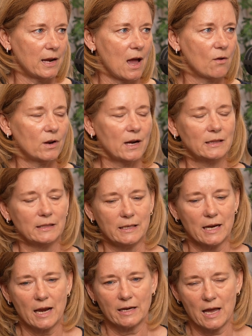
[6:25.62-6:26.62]
How can I
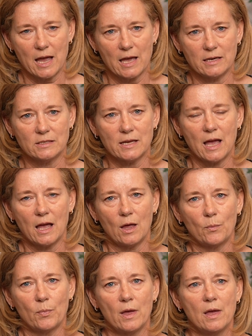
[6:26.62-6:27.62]
lean on God to
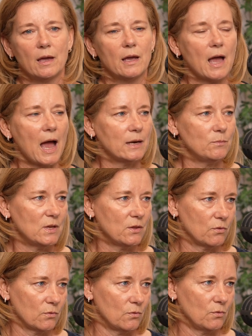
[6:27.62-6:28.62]
help guide me
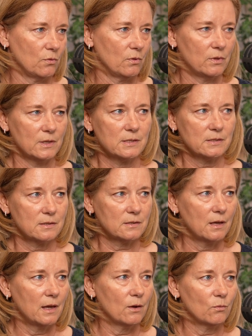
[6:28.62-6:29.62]
through this
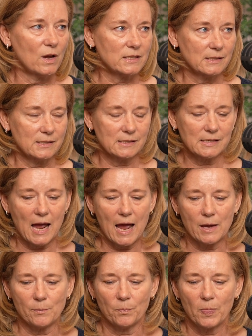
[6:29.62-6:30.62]
restless
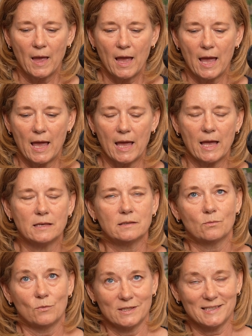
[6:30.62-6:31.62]
time? And
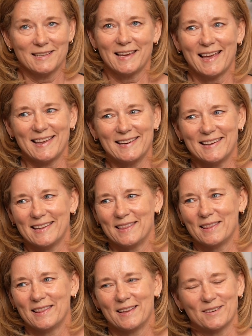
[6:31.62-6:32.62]
once again,
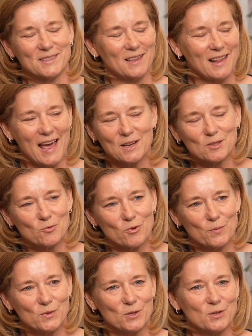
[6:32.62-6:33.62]
there's a lot of
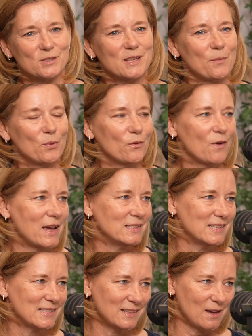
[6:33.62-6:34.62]
scriptures that provides
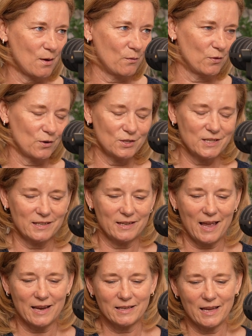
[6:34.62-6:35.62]
us the comfort
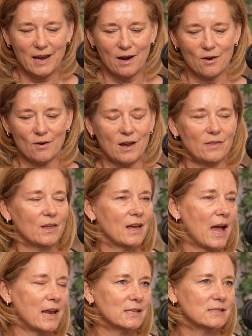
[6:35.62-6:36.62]
and care and the
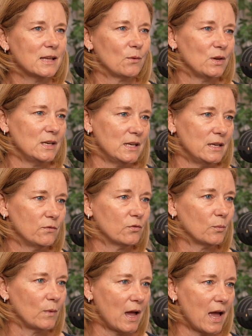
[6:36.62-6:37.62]
guidance that we need
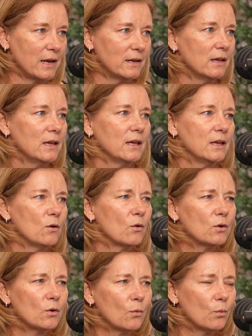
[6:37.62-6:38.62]
from God in
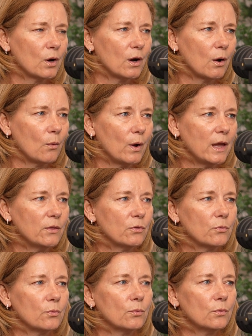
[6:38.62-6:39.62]
order to work our way
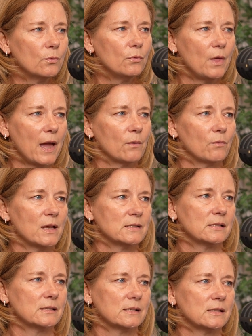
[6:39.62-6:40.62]
through that
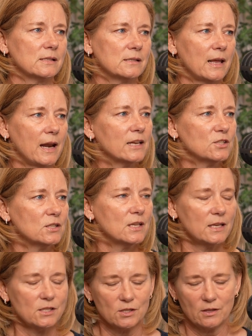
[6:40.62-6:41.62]
restlessness, that
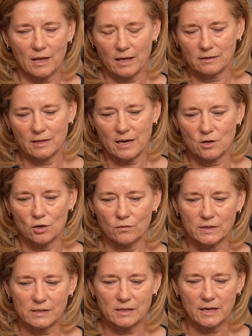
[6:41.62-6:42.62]
agitation, that
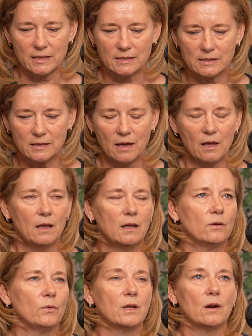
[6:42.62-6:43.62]
nervousness.
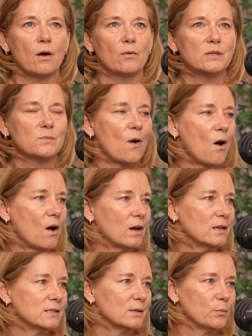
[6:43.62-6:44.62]
We can always
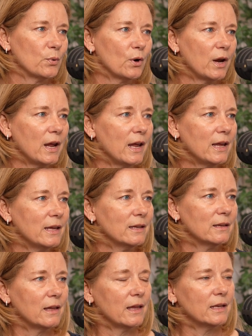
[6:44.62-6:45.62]
pause and pray
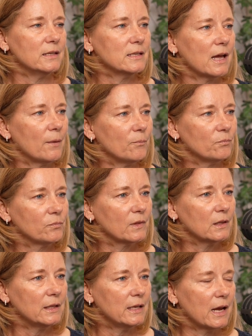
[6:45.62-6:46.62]
and
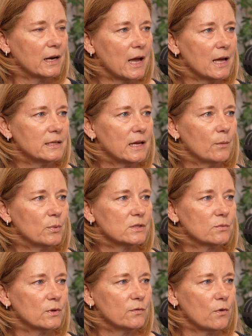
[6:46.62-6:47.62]
lean on God to help
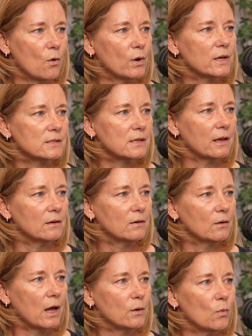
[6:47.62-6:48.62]
us refocus
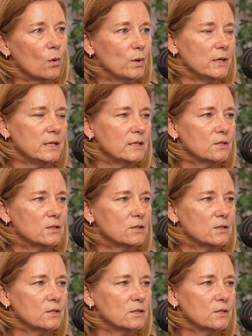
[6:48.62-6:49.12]
on what we need